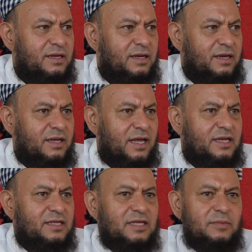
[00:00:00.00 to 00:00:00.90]
And I
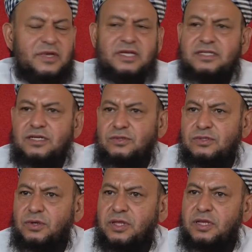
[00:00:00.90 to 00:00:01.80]
did some research to
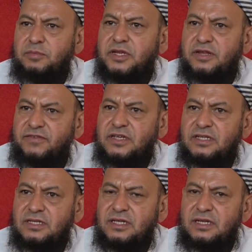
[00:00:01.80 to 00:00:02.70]
show that Ibn Nafis,
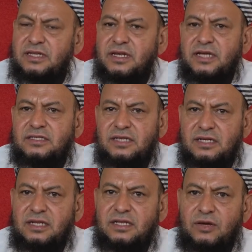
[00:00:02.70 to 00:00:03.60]
and he said in the next
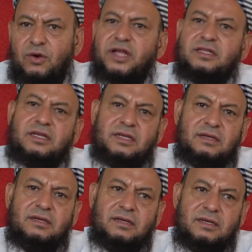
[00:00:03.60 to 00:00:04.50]
journal they corrected
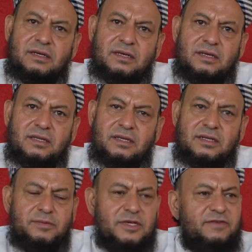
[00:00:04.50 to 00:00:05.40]
it.
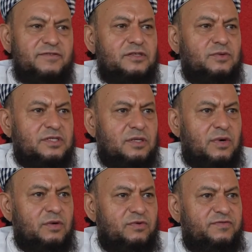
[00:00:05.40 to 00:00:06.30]
That Ibn Nafis was the
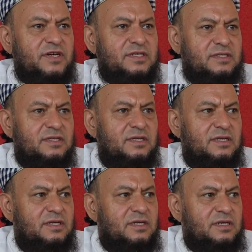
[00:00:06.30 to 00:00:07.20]
one who first,
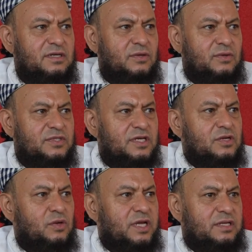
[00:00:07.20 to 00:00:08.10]

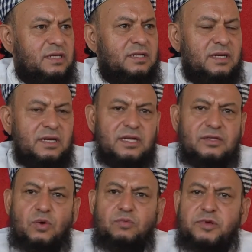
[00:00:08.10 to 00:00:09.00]
circulated
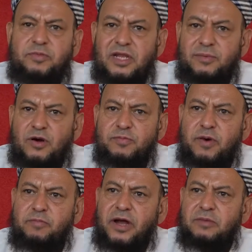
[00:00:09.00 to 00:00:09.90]
and told people about
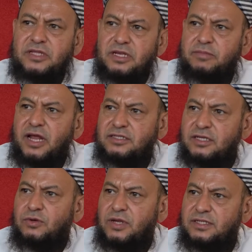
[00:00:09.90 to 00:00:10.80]
pulmonary blood
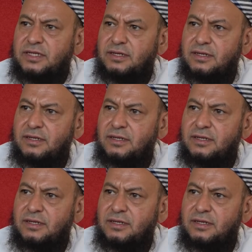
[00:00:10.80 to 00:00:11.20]
circulation.